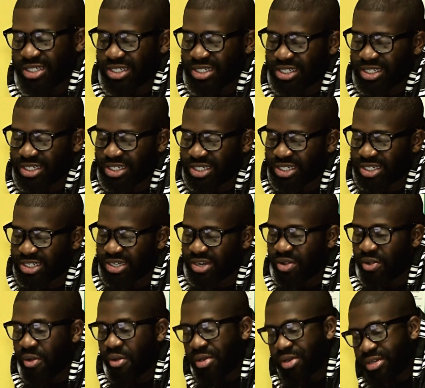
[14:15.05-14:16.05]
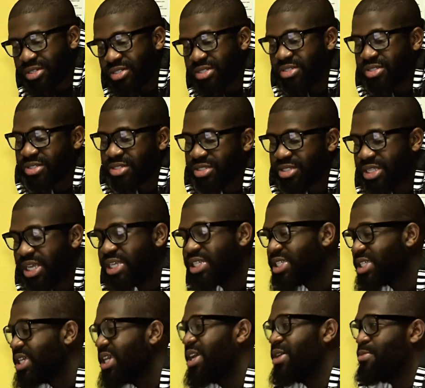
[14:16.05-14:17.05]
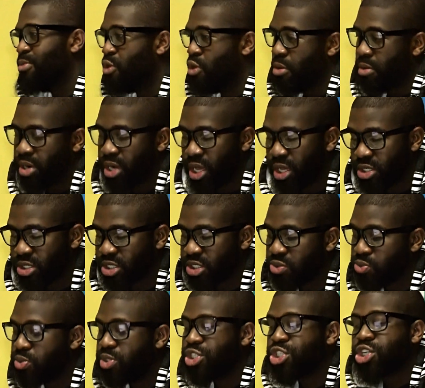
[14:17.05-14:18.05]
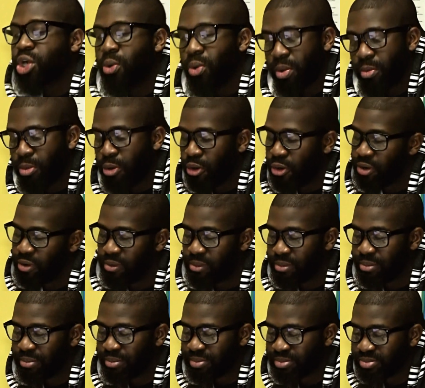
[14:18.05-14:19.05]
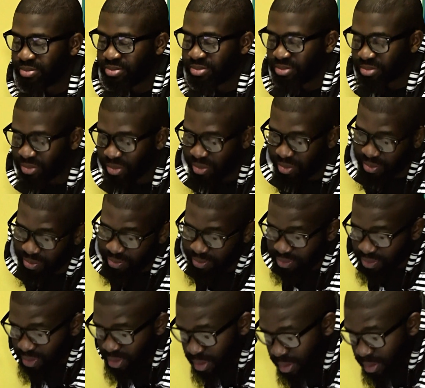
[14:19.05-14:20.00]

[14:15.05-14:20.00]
it's, just, they see it more with us because we yeah. show it more. Philly is